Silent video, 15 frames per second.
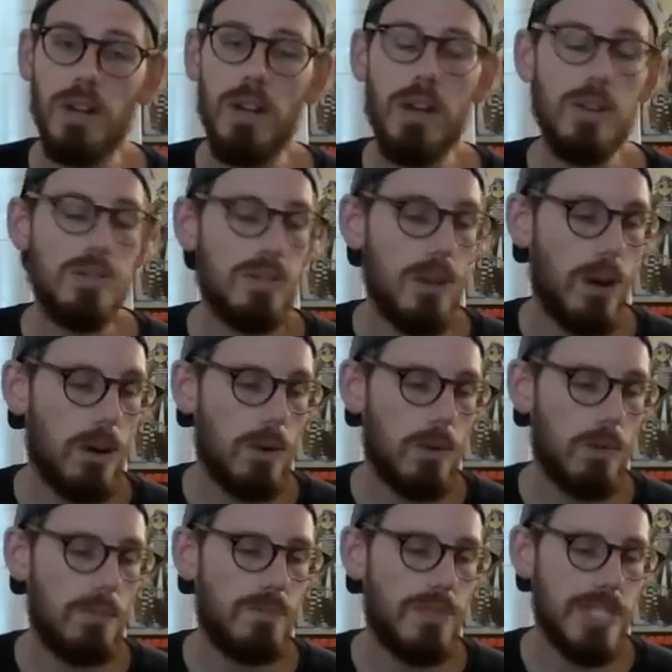
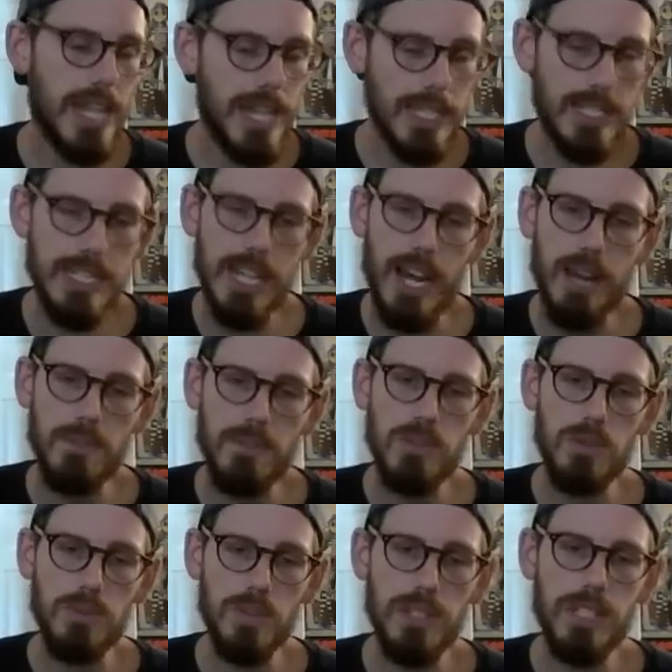So take the time
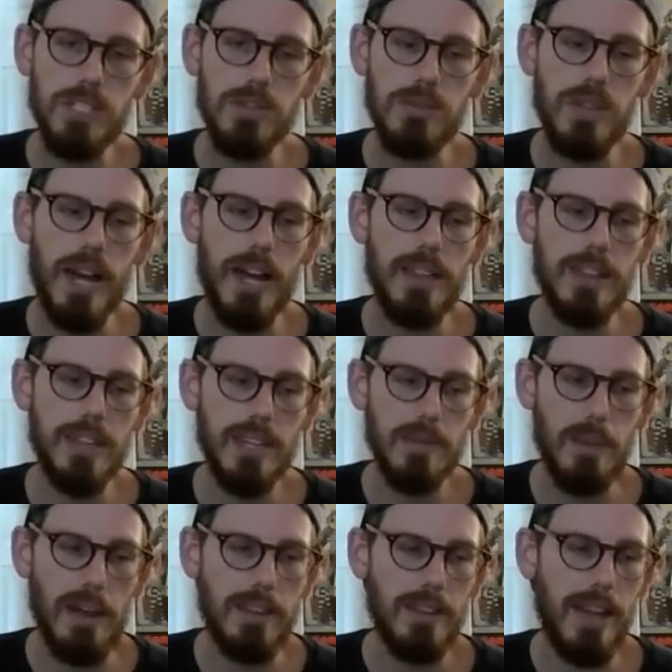to really do that. Think
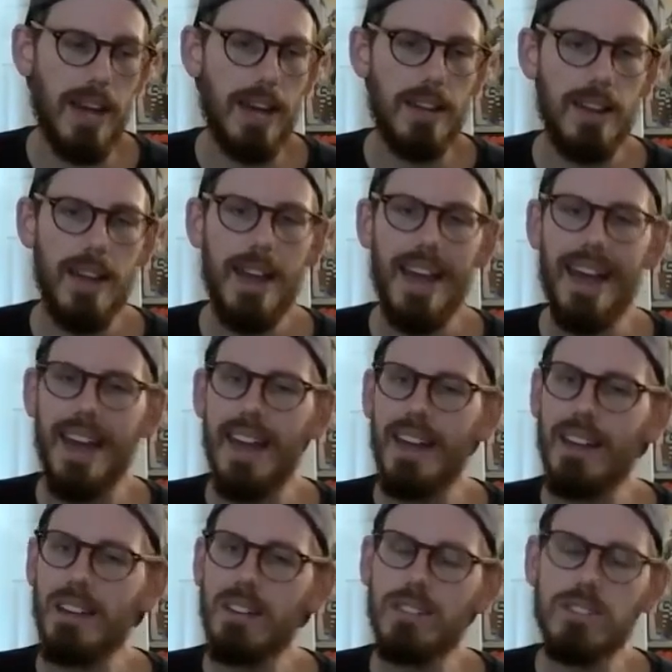about that.
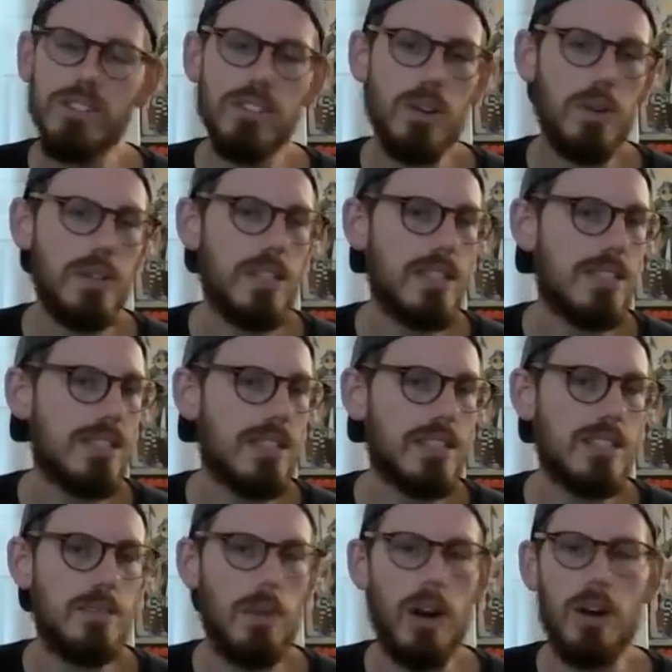And just go into this thing
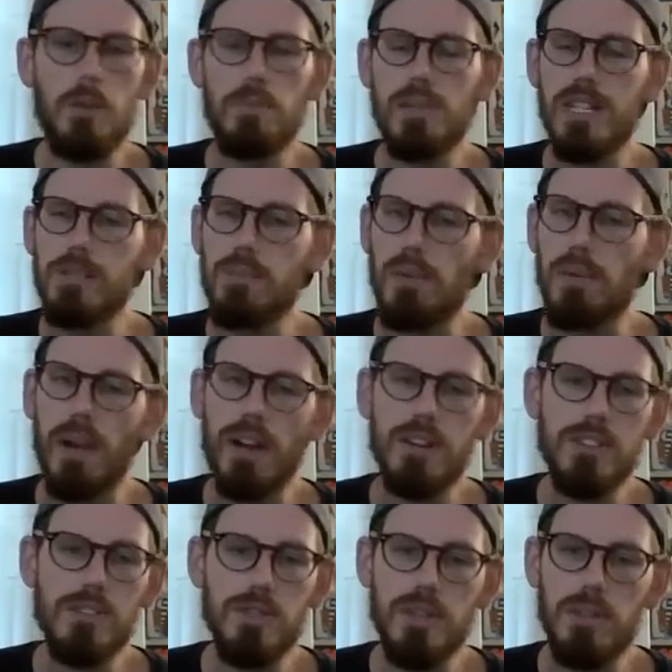tomorrow. Be as prepared
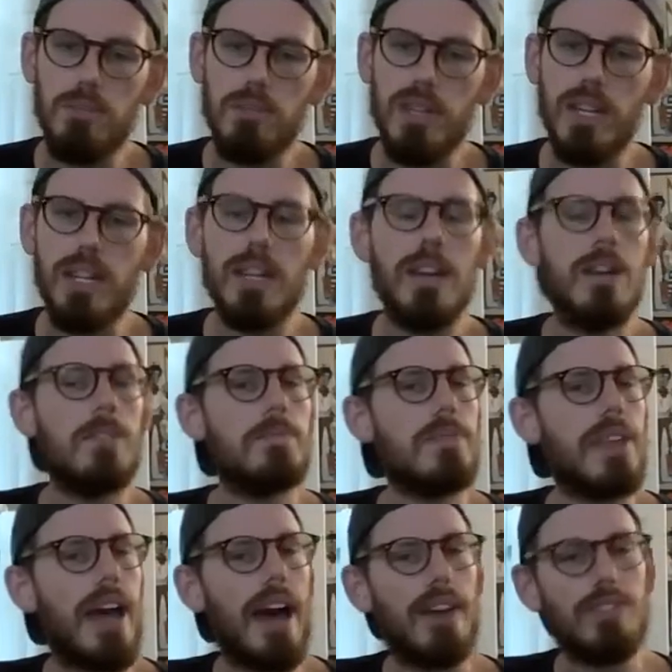as you can be.
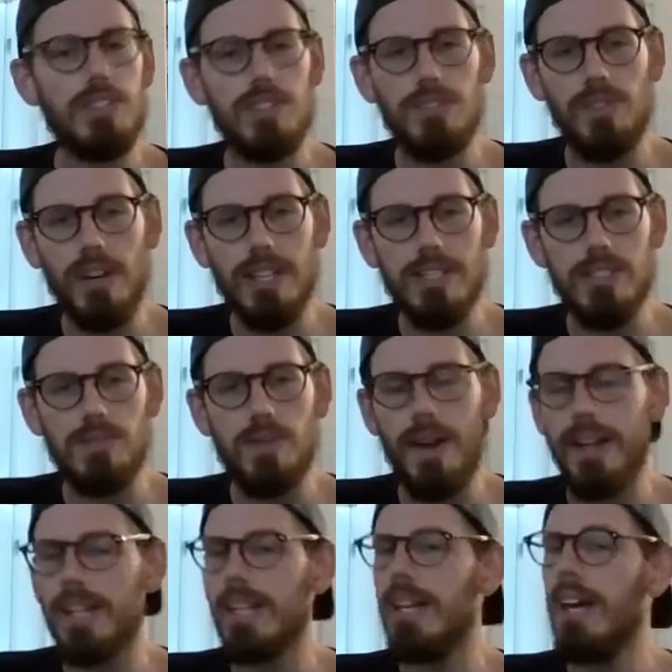Have your devices
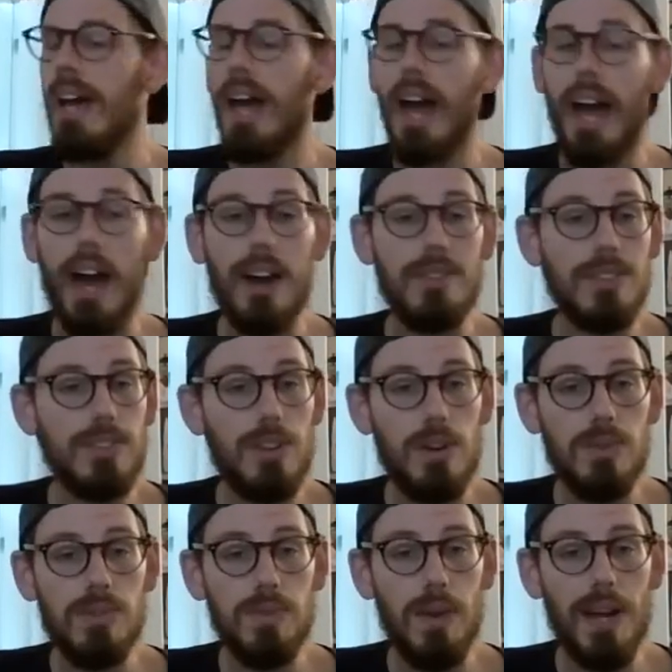ready. Have your
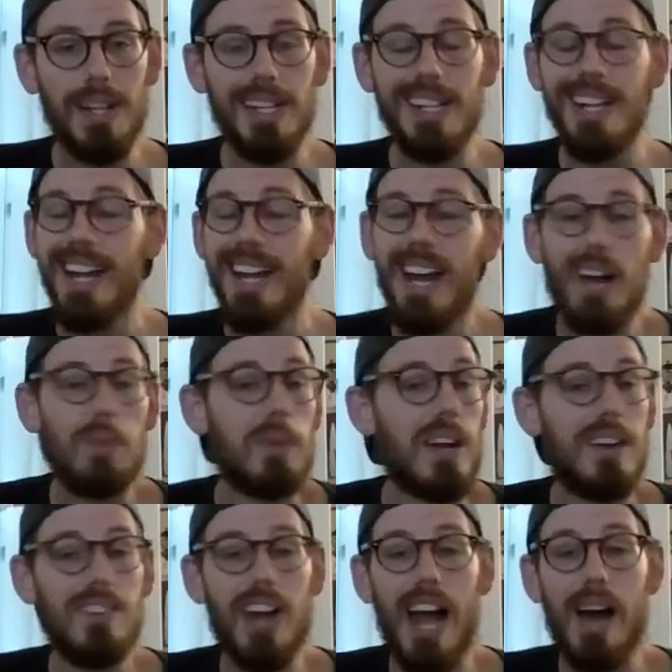notes ready. And
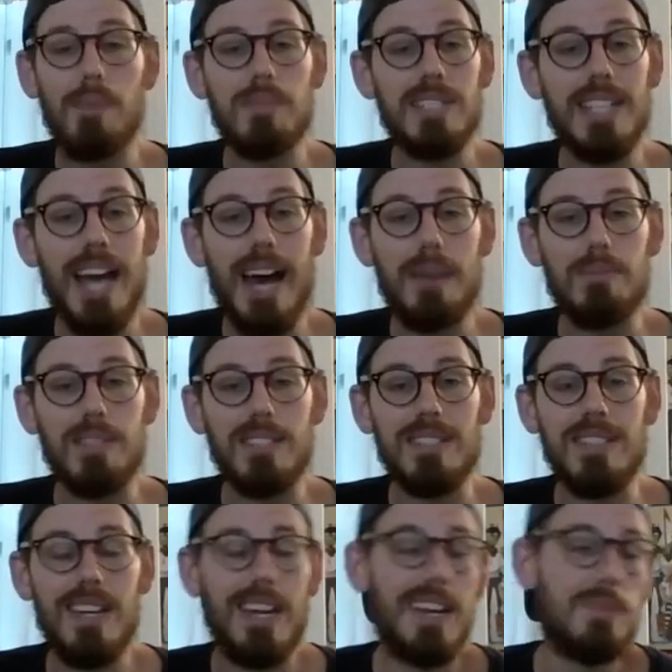whatever happens,
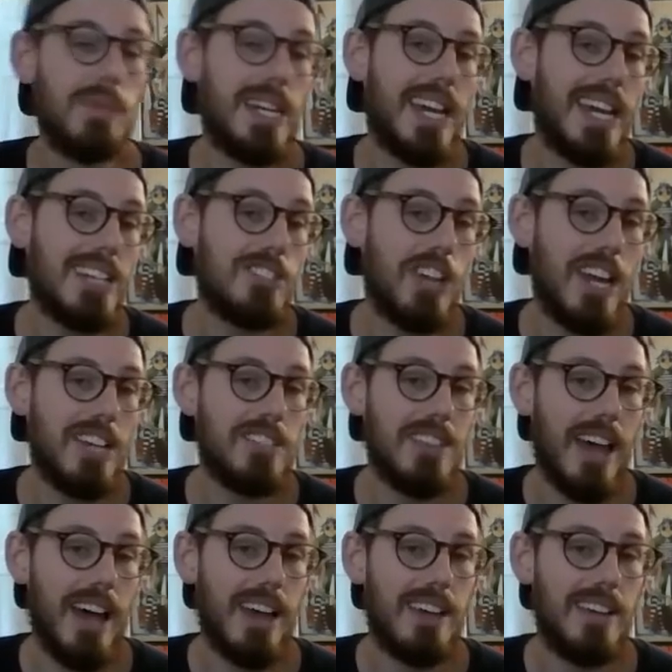happens. And we can't change that.